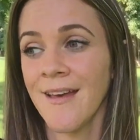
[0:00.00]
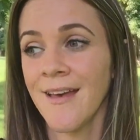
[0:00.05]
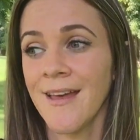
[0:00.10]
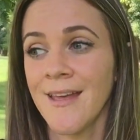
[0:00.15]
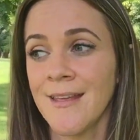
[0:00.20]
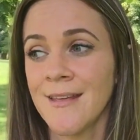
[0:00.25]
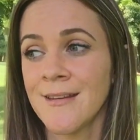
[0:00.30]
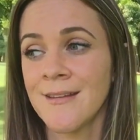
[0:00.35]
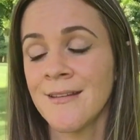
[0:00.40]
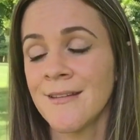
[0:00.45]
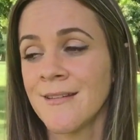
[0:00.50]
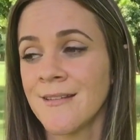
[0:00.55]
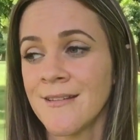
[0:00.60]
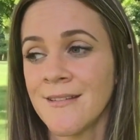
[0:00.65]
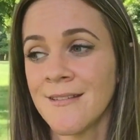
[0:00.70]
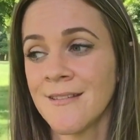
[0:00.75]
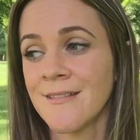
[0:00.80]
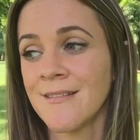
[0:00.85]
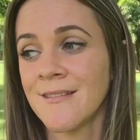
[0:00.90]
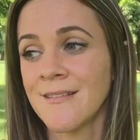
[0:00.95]
and
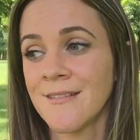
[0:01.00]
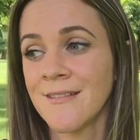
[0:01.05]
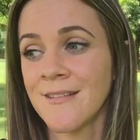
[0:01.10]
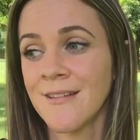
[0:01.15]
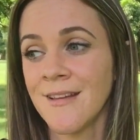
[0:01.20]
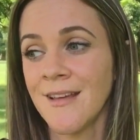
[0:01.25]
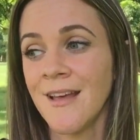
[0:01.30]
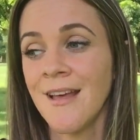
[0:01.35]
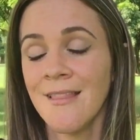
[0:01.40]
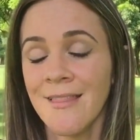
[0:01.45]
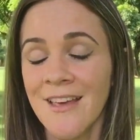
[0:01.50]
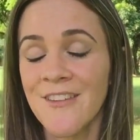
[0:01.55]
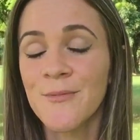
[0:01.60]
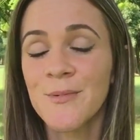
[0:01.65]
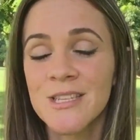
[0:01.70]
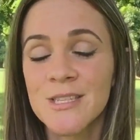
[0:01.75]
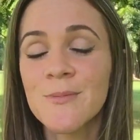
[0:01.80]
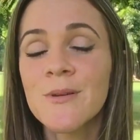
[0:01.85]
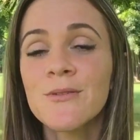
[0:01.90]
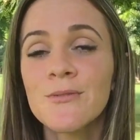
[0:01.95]
life
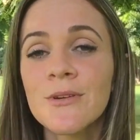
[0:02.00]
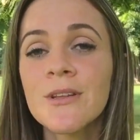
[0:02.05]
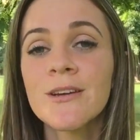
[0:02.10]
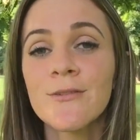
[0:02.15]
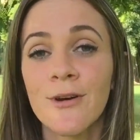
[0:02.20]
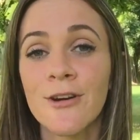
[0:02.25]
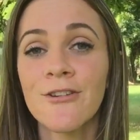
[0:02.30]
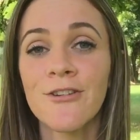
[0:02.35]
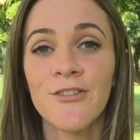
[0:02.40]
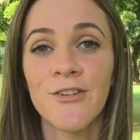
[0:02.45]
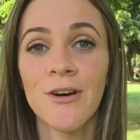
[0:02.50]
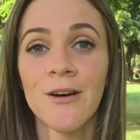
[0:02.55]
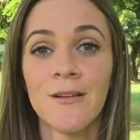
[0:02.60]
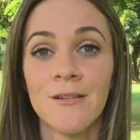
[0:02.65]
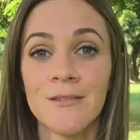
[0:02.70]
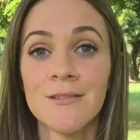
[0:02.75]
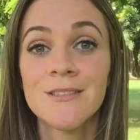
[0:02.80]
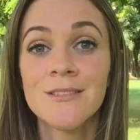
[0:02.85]
must be really wonderful.